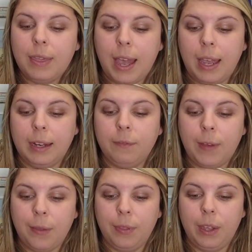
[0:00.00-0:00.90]
that had
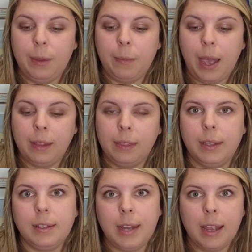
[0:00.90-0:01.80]
found them at
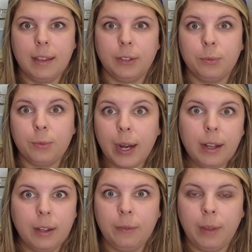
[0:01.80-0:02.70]
the stand that's right
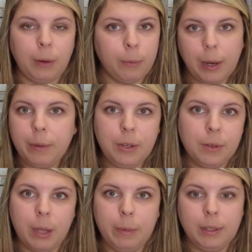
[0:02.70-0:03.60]
at the, like right when you
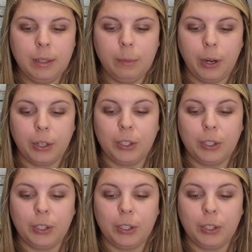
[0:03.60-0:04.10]
come into the park.